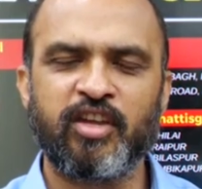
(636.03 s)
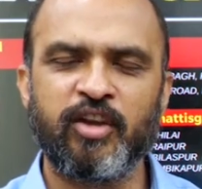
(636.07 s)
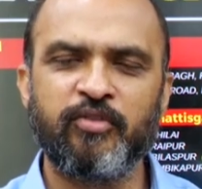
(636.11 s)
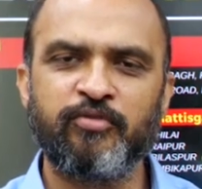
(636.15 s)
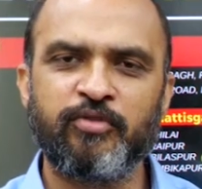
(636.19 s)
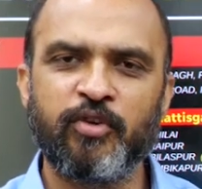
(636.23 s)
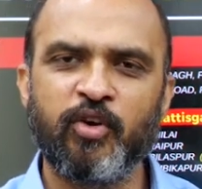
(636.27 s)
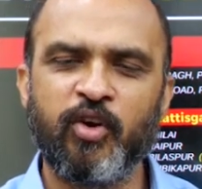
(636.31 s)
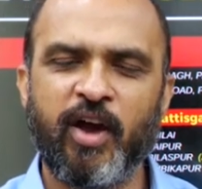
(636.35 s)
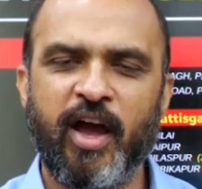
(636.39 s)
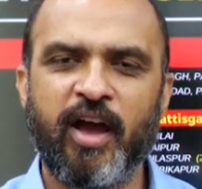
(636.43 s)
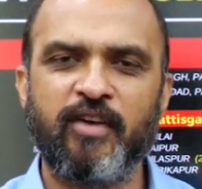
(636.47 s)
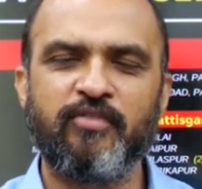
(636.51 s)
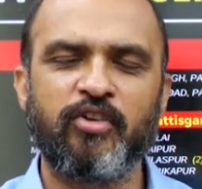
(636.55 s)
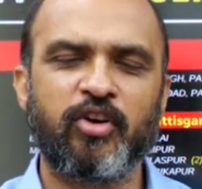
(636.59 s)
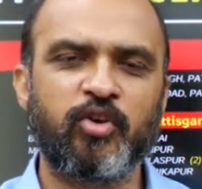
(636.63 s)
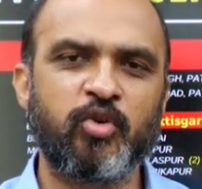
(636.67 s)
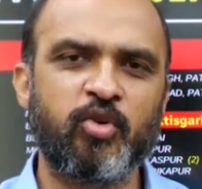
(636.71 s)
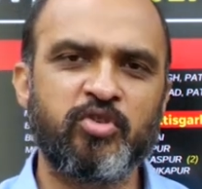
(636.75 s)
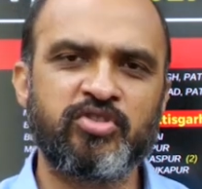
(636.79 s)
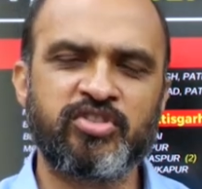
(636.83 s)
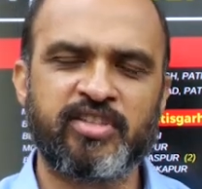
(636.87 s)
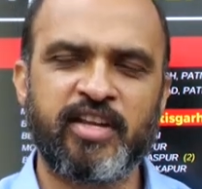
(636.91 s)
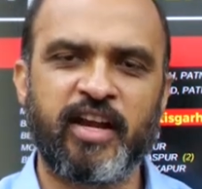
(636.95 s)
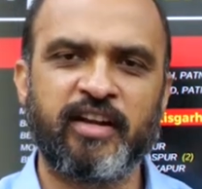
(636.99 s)
If you have a
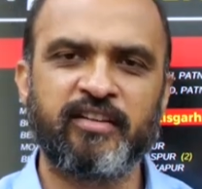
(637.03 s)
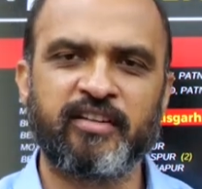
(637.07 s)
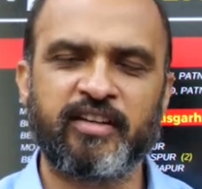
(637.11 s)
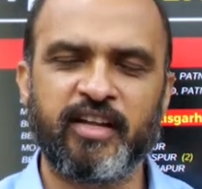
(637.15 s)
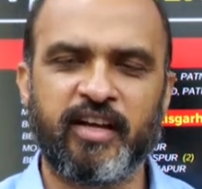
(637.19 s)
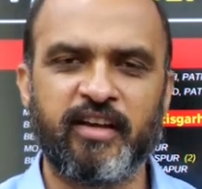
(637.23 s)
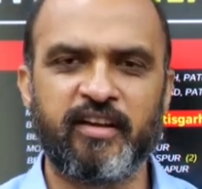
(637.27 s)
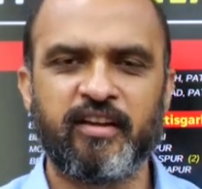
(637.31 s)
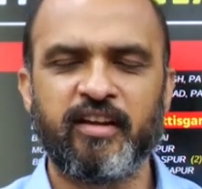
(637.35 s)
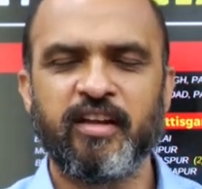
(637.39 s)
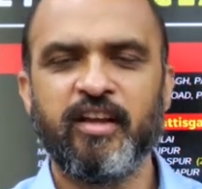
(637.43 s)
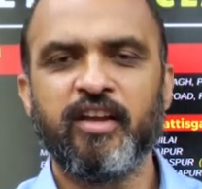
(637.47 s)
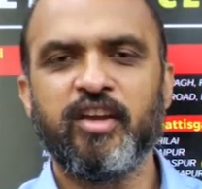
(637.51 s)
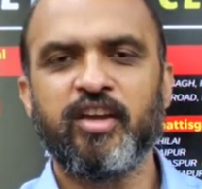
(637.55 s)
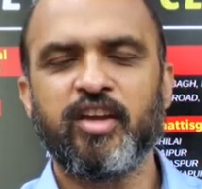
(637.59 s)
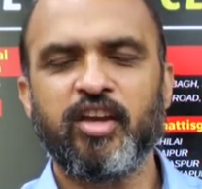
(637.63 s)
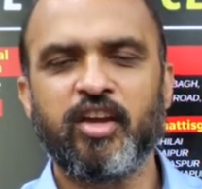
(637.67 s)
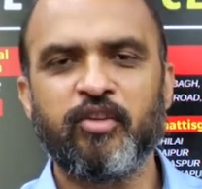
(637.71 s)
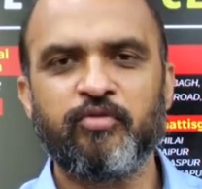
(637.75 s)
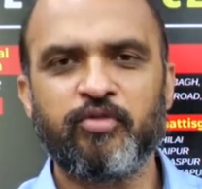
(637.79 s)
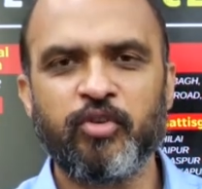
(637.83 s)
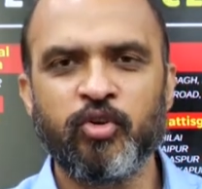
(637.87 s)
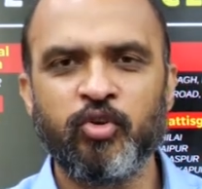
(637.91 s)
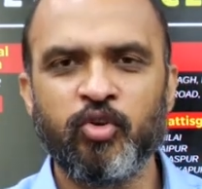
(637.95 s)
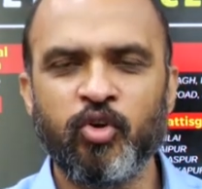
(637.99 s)
good center,
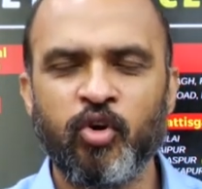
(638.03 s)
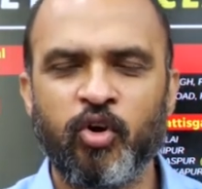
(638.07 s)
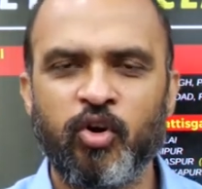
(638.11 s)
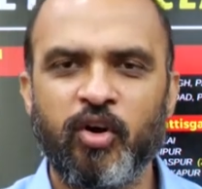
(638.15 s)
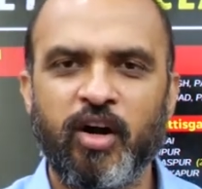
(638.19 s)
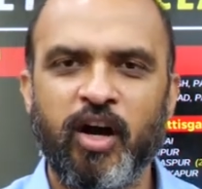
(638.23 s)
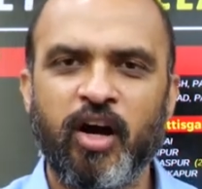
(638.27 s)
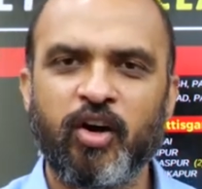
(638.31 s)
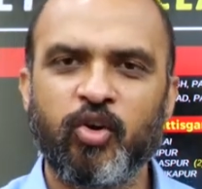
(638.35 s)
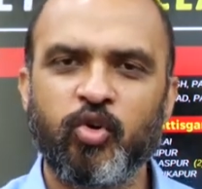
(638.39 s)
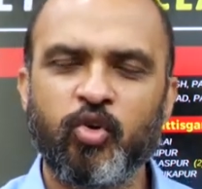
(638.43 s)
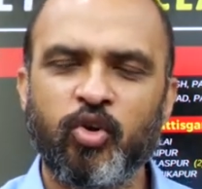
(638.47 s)
if you know